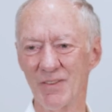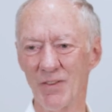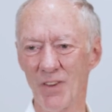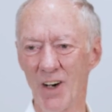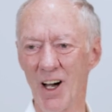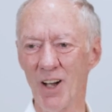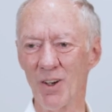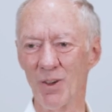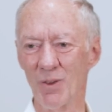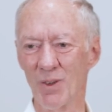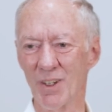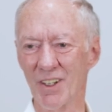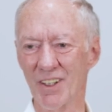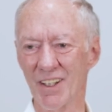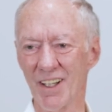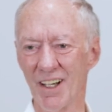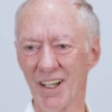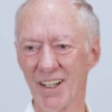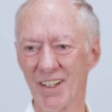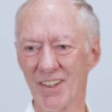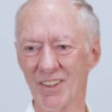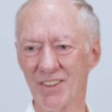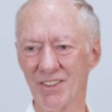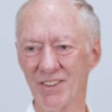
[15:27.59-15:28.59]
follow what
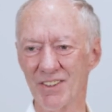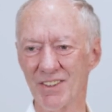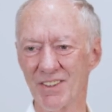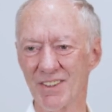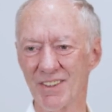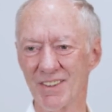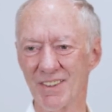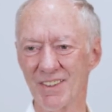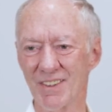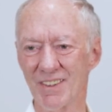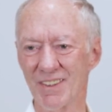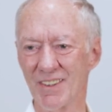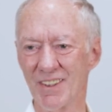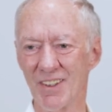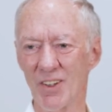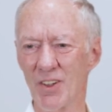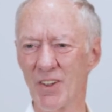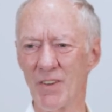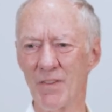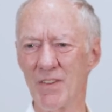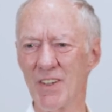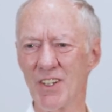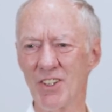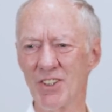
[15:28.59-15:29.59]
God has, you know,
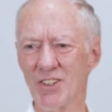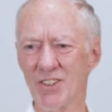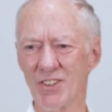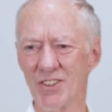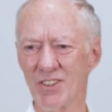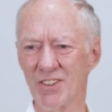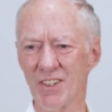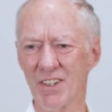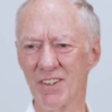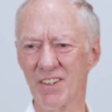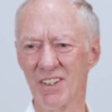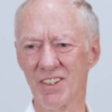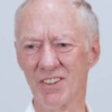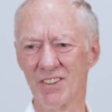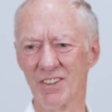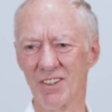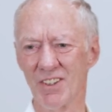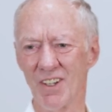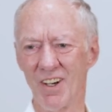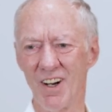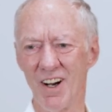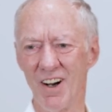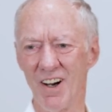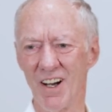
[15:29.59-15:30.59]
the visions, the things
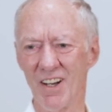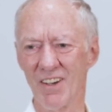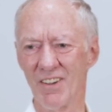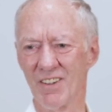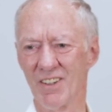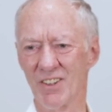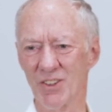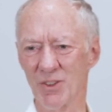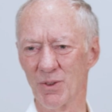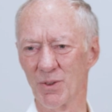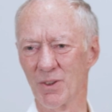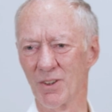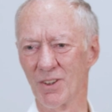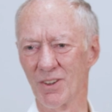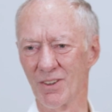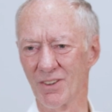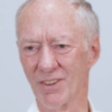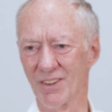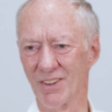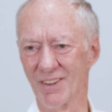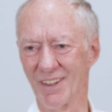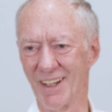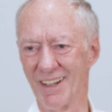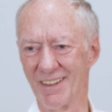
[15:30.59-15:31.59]
that are out of this
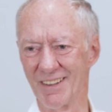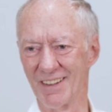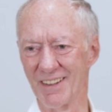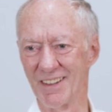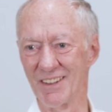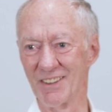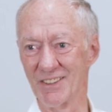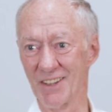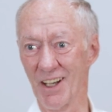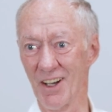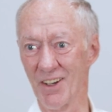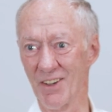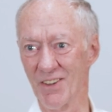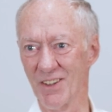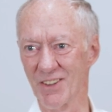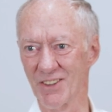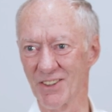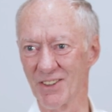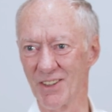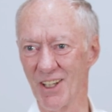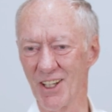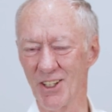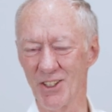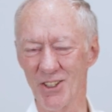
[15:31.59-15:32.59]
world, or at least out of
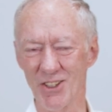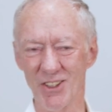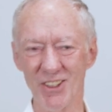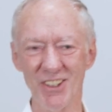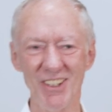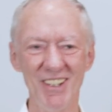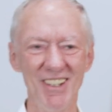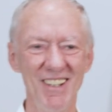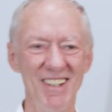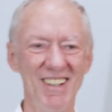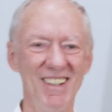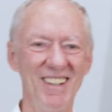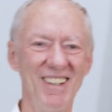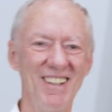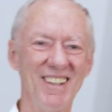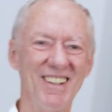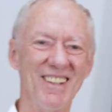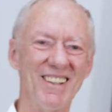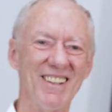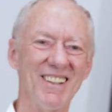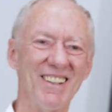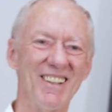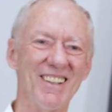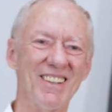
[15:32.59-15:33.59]
this nation,
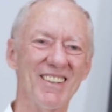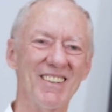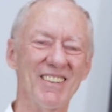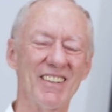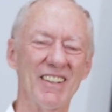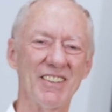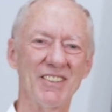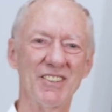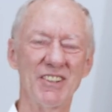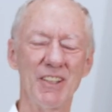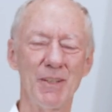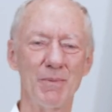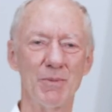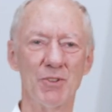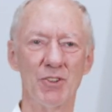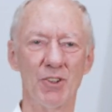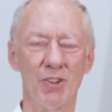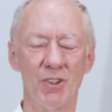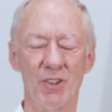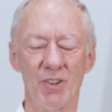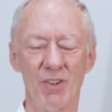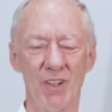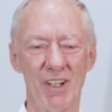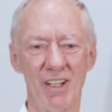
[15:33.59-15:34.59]
that seems
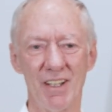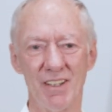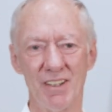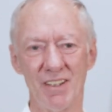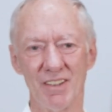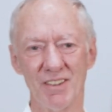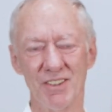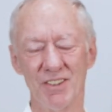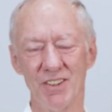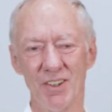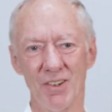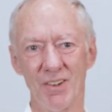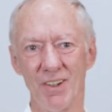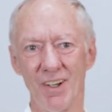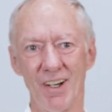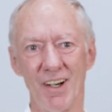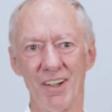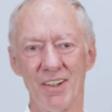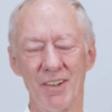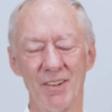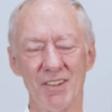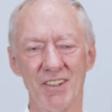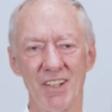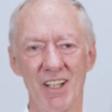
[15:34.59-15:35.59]
so great and so
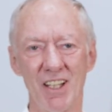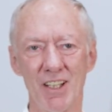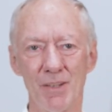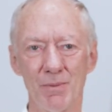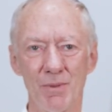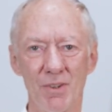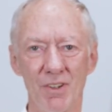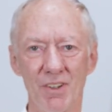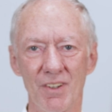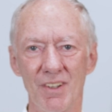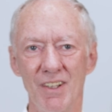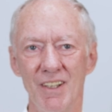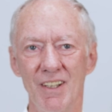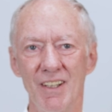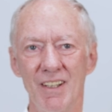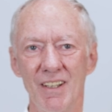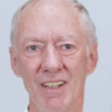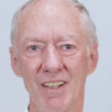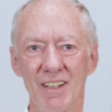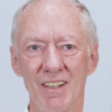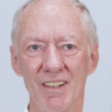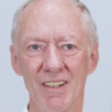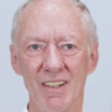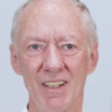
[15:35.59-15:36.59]
unattainable.
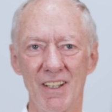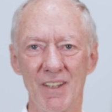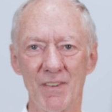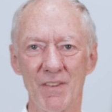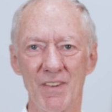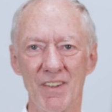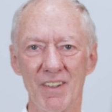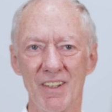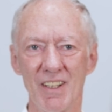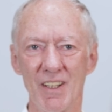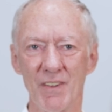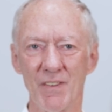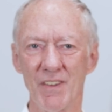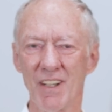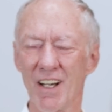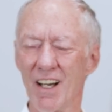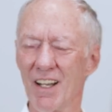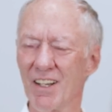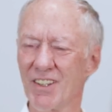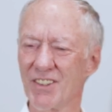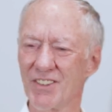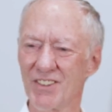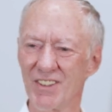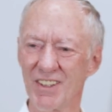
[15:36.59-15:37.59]
If
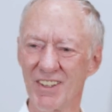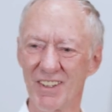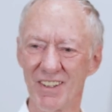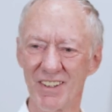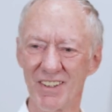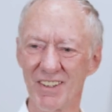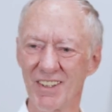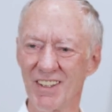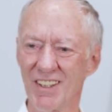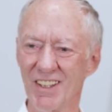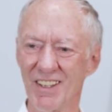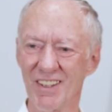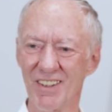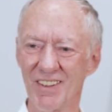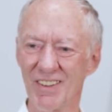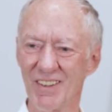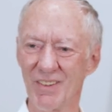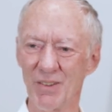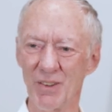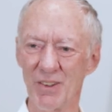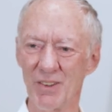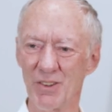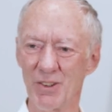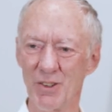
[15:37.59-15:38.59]
God is in it, He
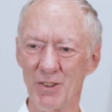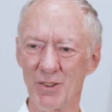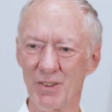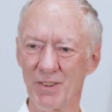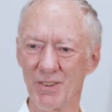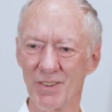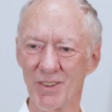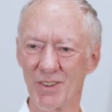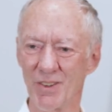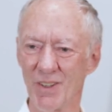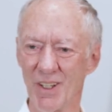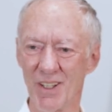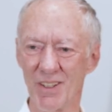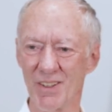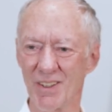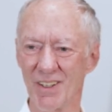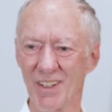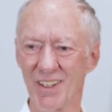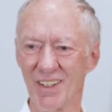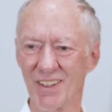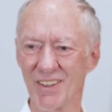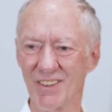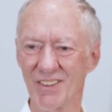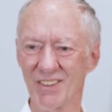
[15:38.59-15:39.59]
will do great
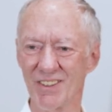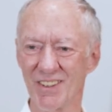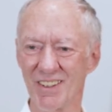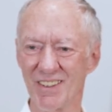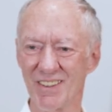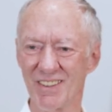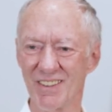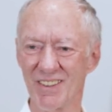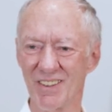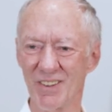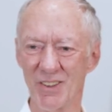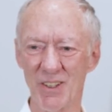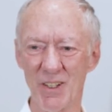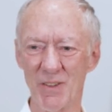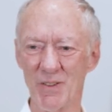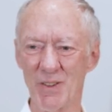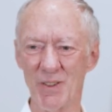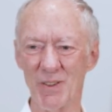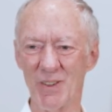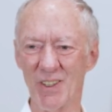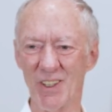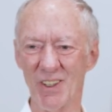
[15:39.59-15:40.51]
things, and you'll never